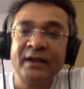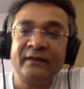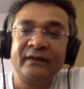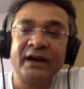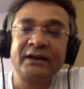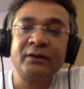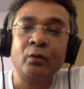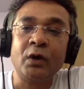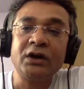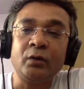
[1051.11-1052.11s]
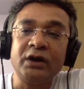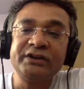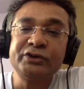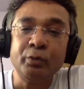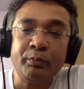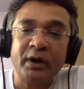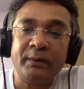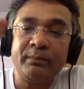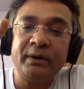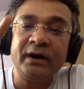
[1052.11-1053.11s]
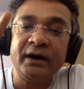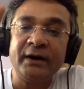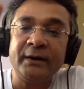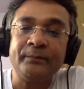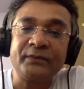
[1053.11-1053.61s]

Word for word: that what, what a superb, uh,